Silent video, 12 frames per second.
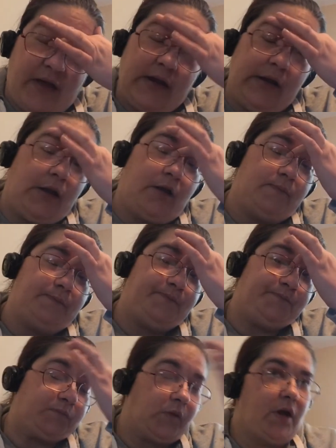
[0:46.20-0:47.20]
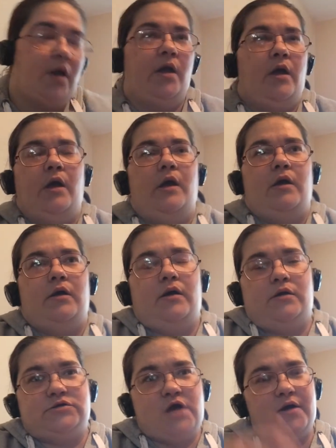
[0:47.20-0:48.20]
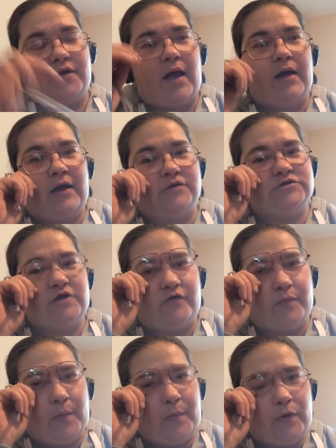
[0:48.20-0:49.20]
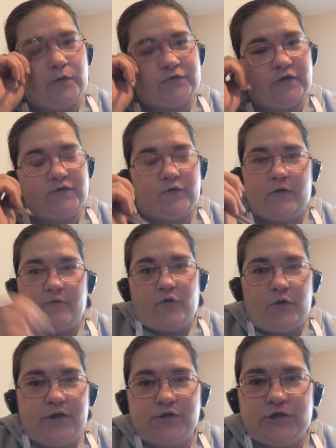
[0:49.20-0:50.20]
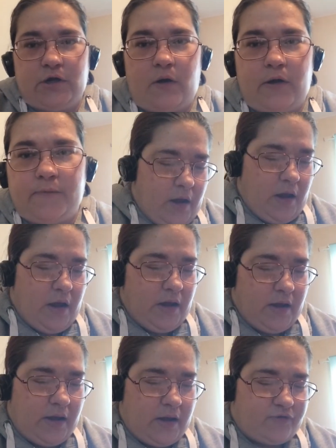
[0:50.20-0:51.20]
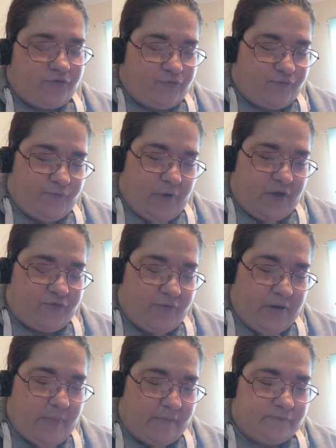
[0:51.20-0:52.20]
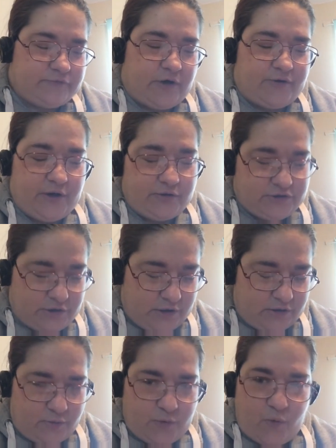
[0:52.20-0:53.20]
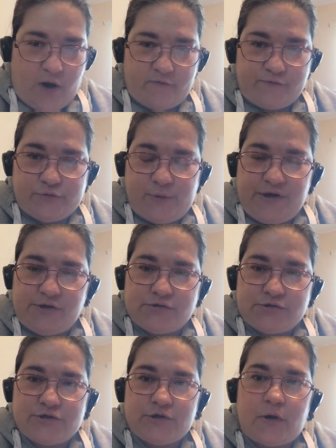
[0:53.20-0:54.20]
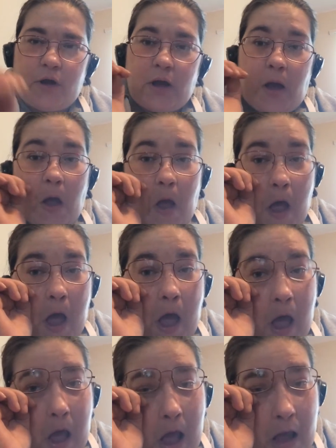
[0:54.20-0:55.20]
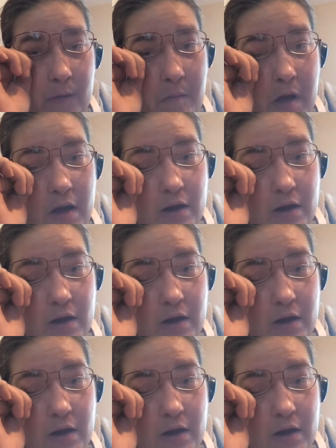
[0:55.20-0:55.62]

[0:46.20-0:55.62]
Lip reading: failure. It turned out he had cerebral palsy. Sorry, I've got an itchy eye. He had, at 3 months old, he was one of twins, and